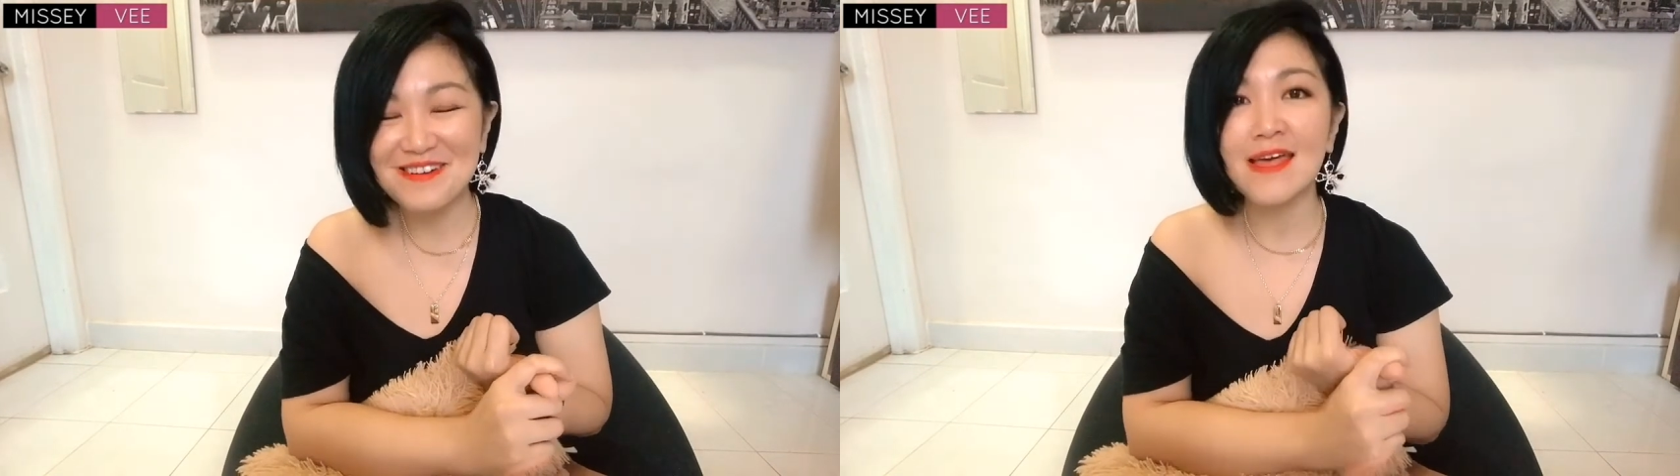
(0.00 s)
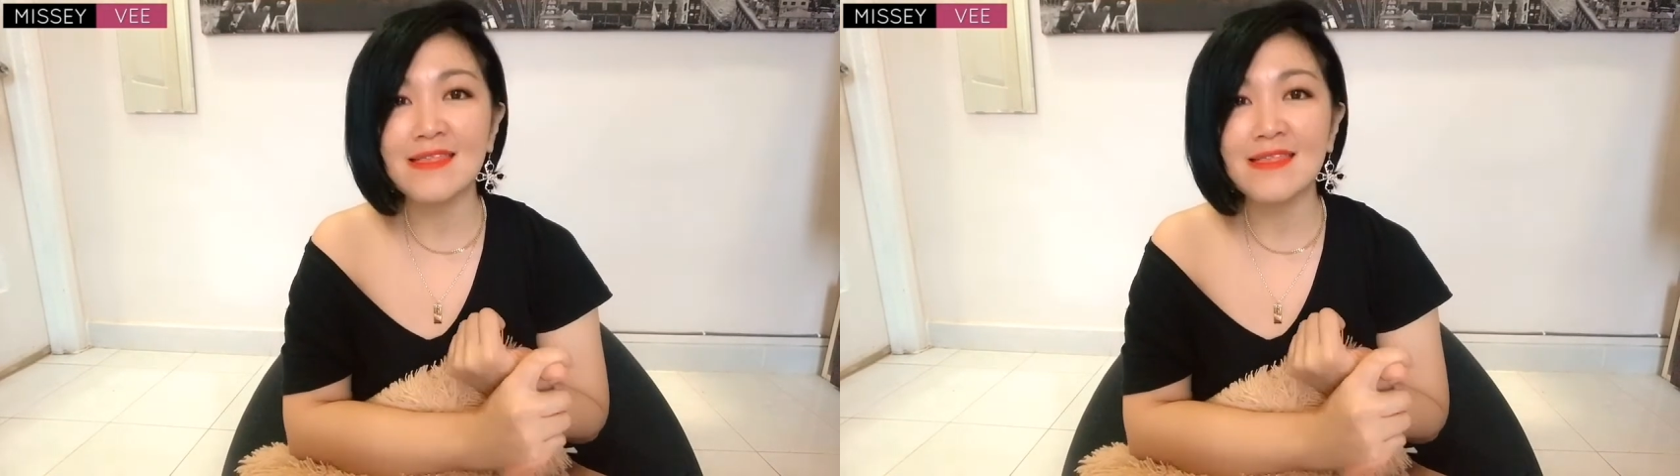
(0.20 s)

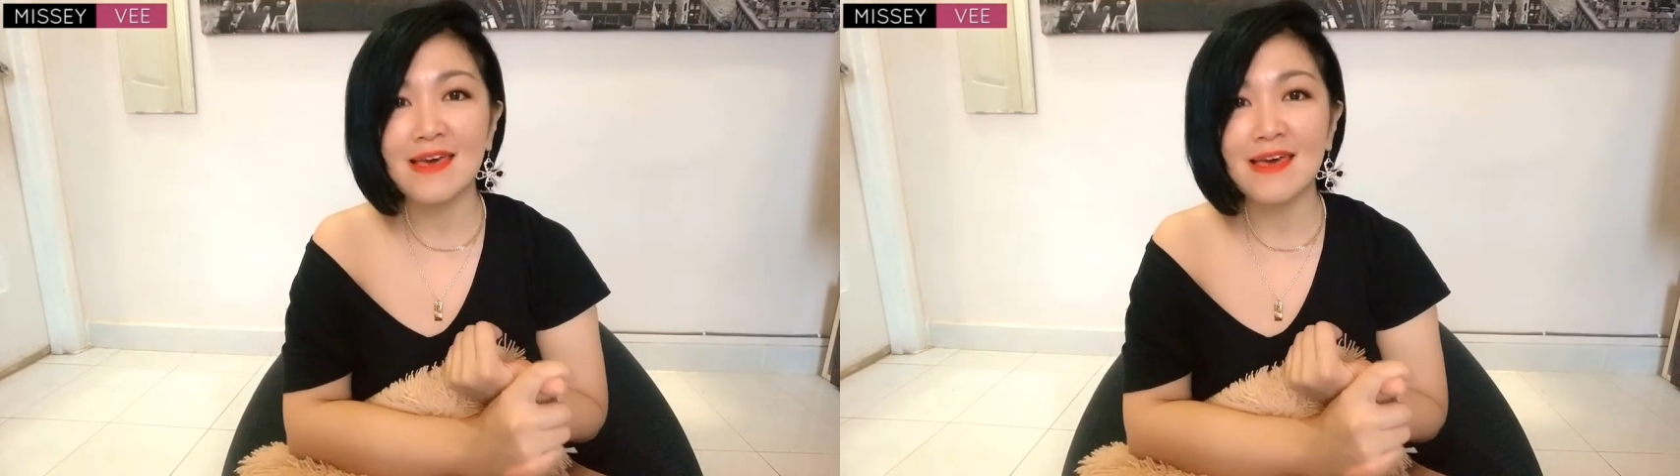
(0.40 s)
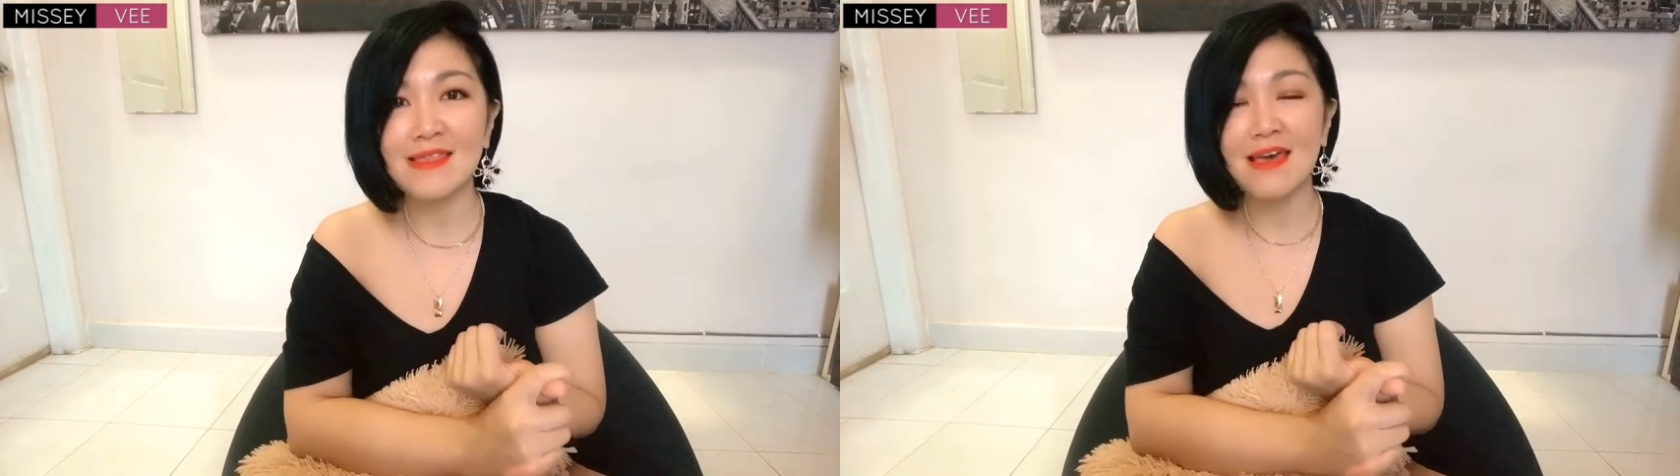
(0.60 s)
And
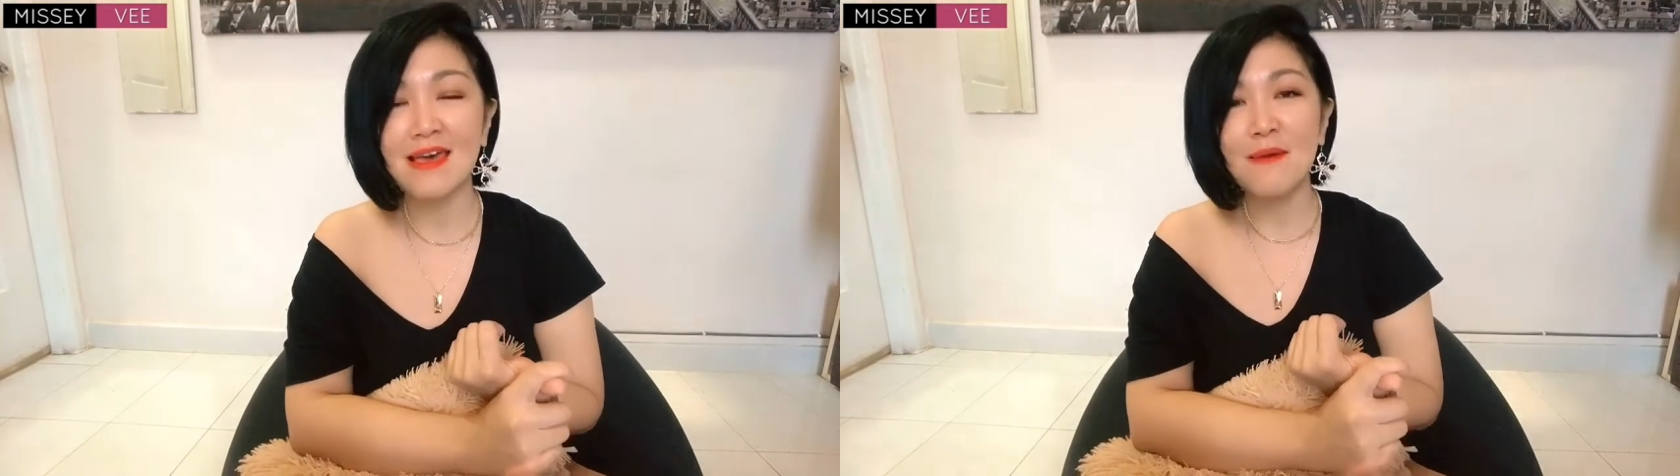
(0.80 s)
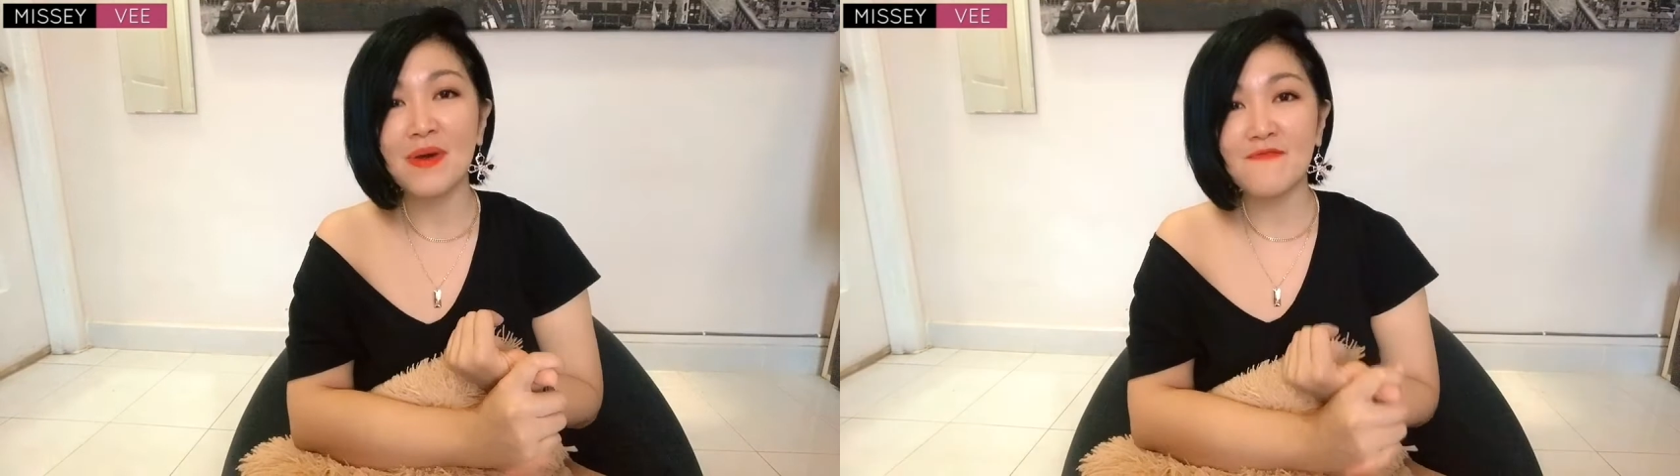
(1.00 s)
then
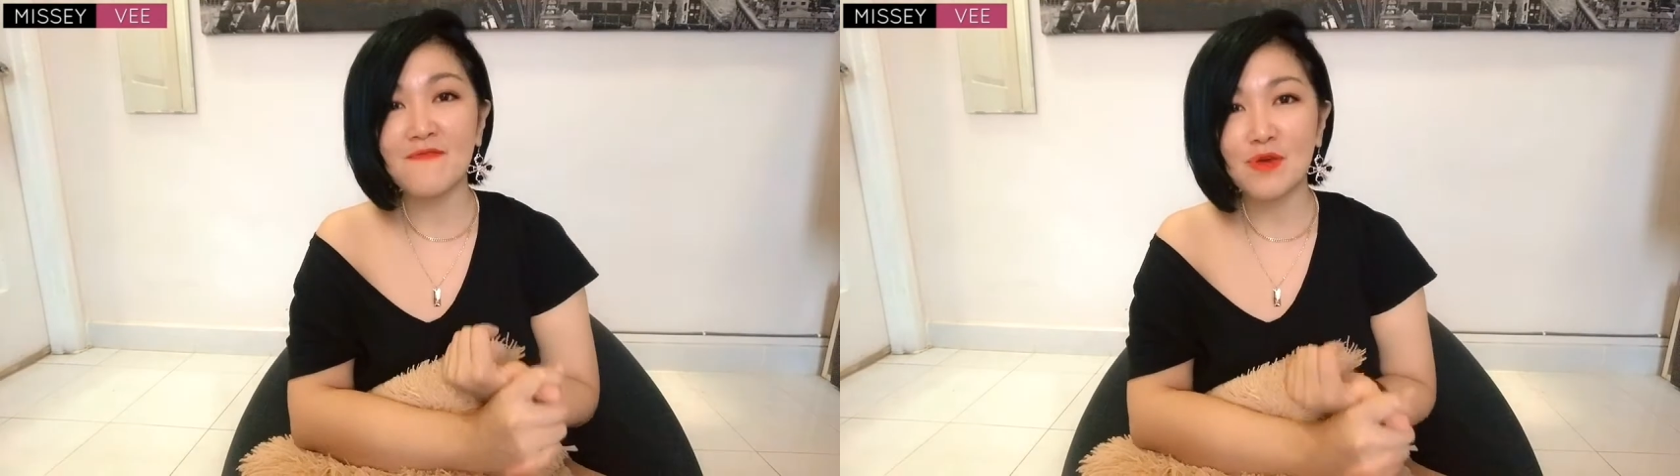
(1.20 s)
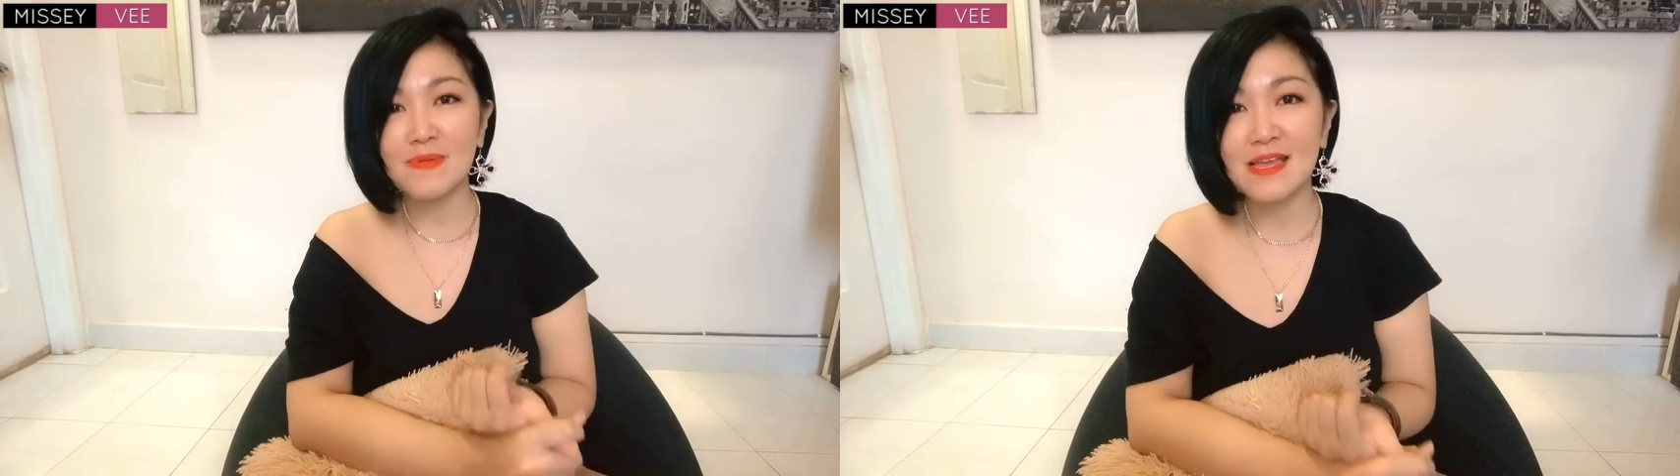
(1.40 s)
my video